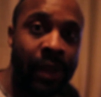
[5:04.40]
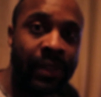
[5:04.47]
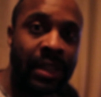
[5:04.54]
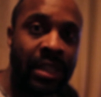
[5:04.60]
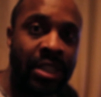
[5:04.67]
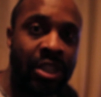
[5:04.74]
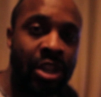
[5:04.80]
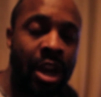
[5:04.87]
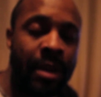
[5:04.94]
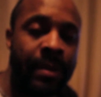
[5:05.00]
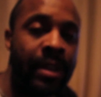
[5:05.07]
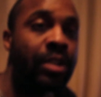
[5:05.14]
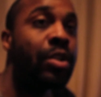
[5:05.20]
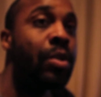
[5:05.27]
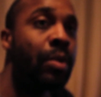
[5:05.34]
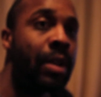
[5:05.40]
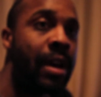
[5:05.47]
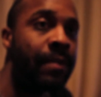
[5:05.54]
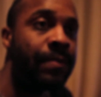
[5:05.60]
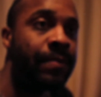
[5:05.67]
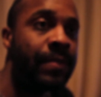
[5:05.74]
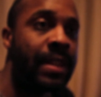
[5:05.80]
love this genre, do
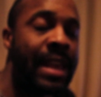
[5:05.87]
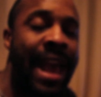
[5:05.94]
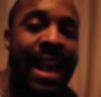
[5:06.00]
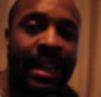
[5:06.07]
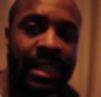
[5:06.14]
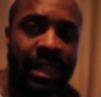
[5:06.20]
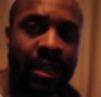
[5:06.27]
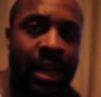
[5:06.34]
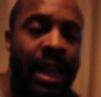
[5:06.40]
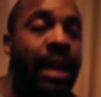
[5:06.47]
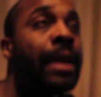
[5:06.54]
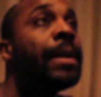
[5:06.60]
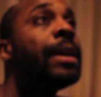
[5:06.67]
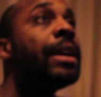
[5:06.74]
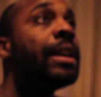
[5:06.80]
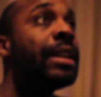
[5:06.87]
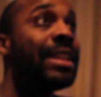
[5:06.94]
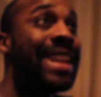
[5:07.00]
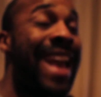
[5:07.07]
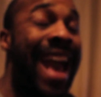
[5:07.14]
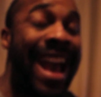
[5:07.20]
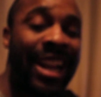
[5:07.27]
love the
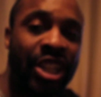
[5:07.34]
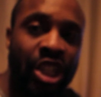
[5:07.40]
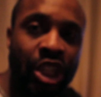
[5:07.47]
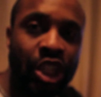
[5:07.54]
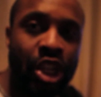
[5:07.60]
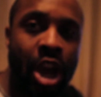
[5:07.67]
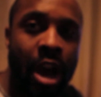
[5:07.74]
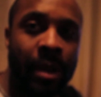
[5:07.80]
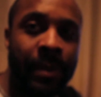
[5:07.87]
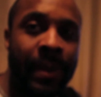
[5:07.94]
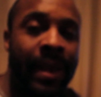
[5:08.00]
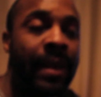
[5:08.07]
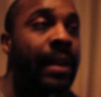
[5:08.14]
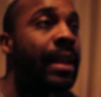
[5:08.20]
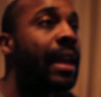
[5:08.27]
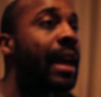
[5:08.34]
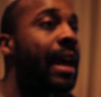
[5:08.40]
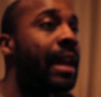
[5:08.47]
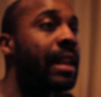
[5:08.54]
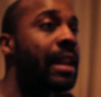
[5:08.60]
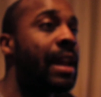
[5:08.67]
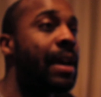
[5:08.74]
action genre,
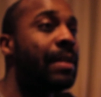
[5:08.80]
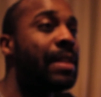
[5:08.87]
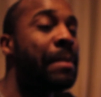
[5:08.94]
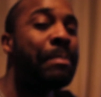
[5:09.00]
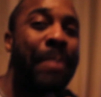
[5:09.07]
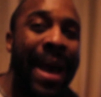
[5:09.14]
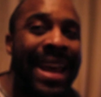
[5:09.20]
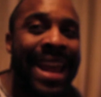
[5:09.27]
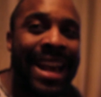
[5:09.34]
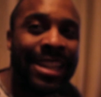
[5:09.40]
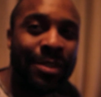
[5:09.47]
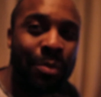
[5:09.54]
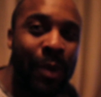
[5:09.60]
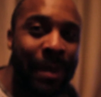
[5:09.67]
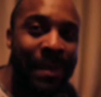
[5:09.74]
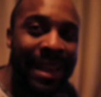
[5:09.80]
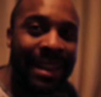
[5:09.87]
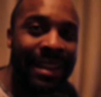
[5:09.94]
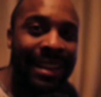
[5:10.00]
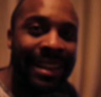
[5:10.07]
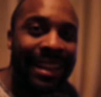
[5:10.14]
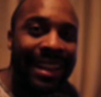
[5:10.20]
and you know, the badass
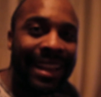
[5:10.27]
women,